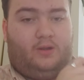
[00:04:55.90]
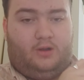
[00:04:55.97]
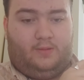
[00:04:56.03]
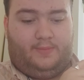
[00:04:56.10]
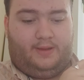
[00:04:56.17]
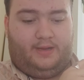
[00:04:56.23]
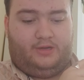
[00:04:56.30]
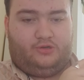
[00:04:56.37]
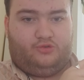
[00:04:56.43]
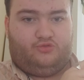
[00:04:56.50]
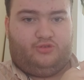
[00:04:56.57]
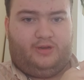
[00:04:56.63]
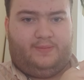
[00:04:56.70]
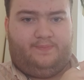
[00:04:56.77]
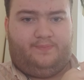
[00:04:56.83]
Got my
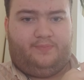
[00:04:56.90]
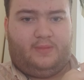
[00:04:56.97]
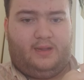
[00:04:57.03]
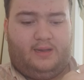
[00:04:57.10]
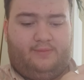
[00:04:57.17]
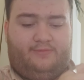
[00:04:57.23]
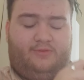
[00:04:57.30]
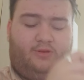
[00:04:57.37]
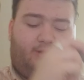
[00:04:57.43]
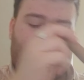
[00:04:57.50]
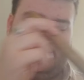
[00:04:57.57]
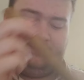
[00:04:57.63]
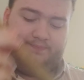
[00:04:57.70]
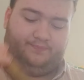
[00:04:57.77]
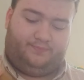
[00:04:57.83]
ashtray.
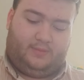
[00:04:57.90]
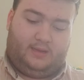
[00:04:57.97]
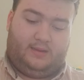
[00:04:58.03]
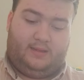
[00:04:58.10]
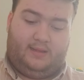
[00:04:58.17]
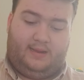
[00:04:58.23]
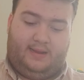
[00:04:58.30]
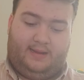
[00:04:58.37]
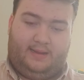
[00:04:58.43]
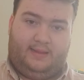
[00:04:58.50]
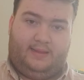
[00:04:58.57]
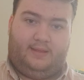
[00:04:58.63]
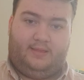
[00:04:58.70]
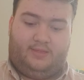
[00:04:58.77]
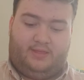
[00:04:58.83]
Fucking, like,
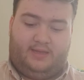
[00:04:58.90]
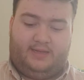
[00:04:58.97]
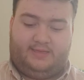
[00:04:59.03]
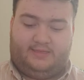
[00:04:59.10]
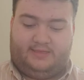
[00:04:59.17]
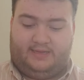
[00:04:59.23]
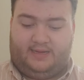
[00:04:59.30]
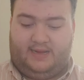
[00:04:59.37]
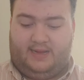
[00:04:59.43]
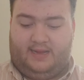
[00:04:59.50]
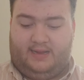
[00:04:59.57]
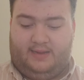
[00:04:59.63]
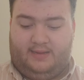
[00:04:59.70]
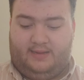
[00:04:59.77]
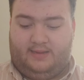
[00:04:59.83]
this
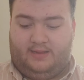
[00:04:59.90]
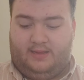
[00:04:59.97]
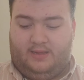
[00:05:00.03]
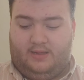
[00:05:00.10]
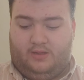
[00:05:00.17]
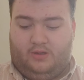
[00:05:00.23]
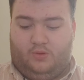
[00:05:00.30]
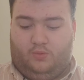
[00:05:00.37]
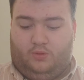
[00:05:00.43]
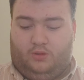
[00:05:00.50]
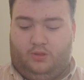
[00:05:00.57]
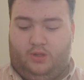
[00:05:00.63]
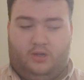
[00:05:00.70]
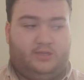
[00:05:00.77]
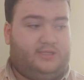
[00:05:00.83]
cigar
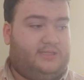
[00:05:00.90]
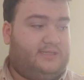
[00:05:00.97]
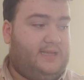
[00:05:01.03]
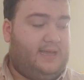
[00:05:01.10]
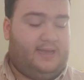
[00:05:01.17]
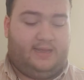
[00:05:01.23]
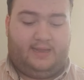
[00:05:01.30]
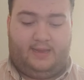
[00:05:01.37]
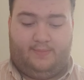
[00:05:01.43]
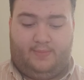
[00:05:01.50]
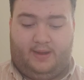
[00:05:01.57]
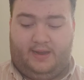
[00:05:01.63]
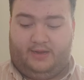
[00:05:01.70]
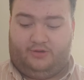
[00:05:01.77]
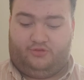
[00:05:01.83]
will not sit in
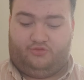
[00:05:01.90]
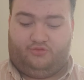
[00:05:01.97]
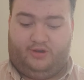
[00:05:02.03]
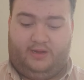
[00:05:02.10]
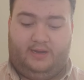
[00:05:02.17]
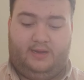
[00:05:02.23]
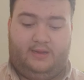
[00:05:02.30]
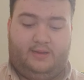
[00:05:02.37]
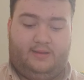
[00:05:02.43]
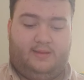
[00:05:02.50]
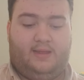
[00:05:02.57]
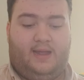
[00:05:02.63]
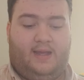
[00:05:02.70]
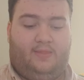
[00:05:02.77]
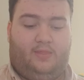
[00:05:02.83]
my ashtray
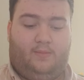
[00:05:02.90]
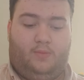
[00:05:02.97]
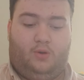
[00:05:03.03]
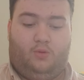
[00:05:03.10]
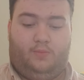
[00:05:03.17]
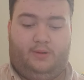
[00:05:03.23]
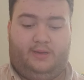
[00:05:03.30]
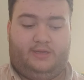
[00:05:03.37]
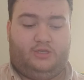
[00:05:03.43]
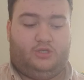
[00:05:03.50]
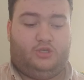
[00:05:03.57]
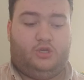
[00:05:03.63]
at the moment. It's